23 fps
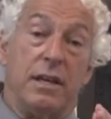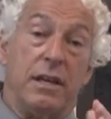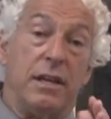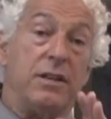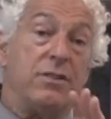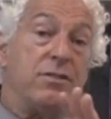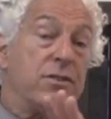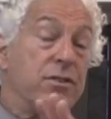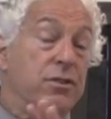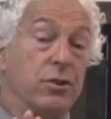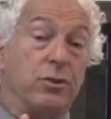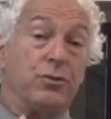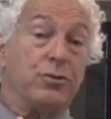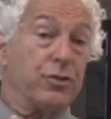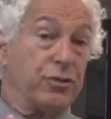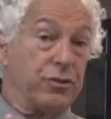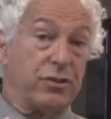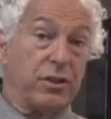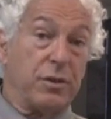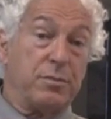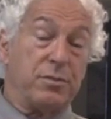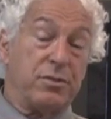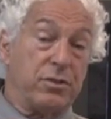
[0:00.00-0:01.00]
Each of those
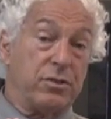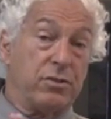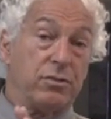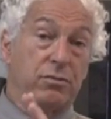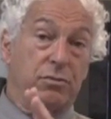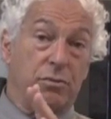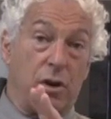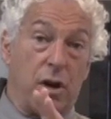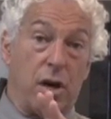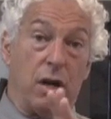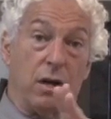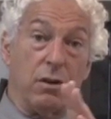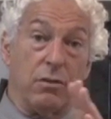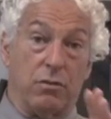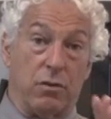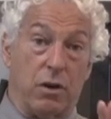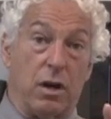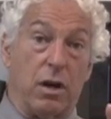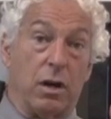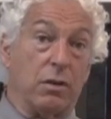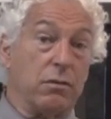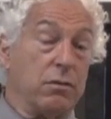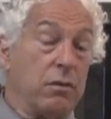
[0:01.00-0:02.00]
assumptions, wrong,
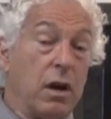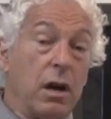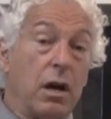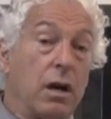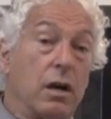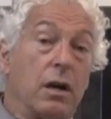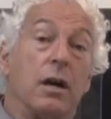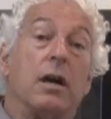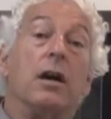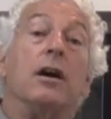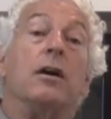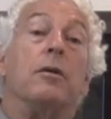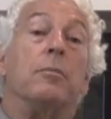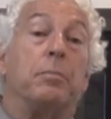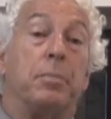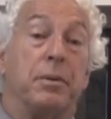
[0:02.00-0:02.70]
wrong, wrong.